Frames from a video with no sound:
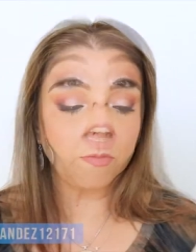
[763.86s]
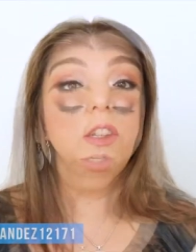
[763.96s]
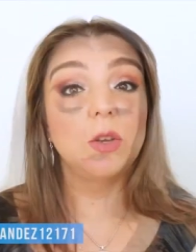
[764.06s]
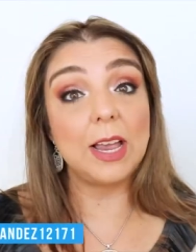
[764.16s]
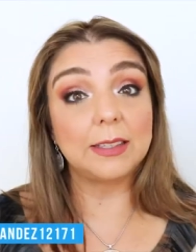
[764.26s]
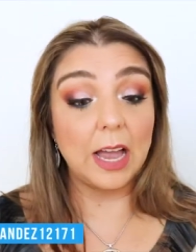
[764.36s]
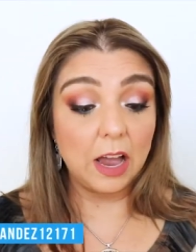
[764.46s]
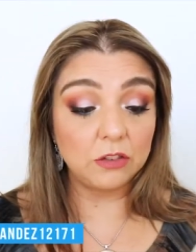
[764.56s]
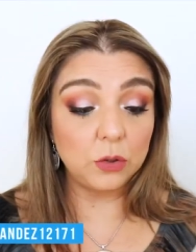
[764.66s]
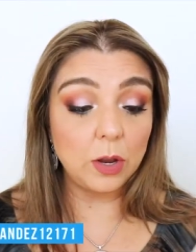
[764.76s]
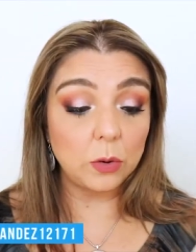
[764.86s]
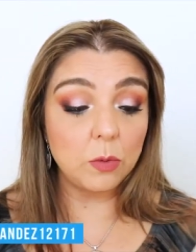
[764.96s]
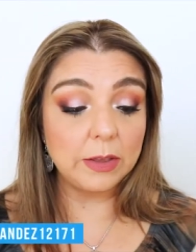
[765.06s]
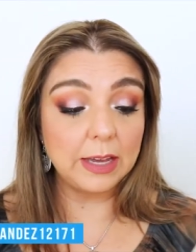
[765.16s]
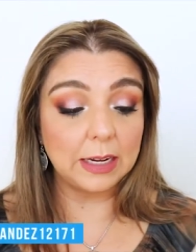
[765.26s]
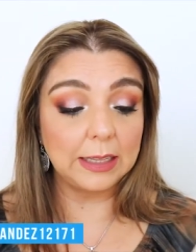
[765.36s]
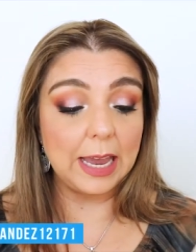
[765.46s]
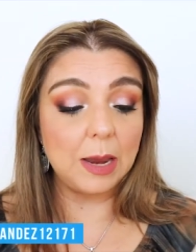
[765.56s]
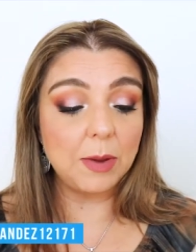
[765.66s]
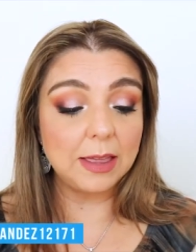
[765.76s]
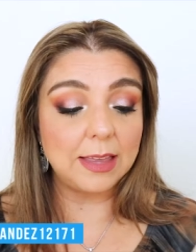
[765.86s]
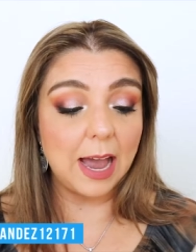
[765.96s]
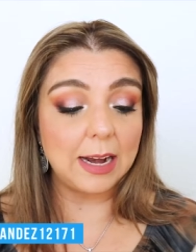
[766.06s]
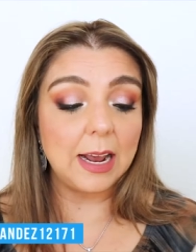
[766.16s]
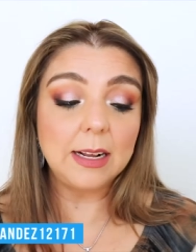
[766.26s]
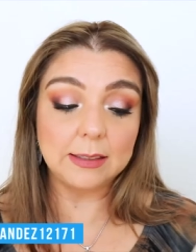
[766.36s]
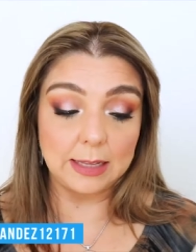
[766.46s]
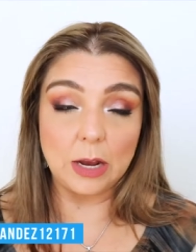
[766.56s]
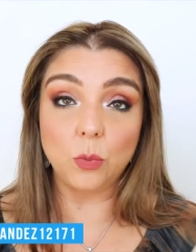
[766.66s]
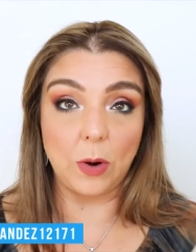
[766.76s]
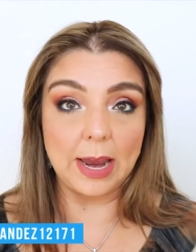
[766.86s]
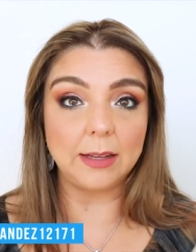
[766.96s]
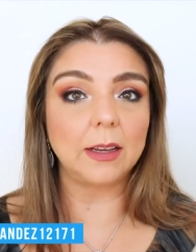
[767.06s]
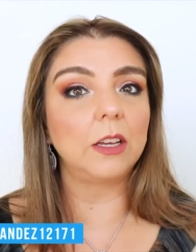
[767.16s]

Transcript: So yes, I have to agree with the claim that it is lightweight.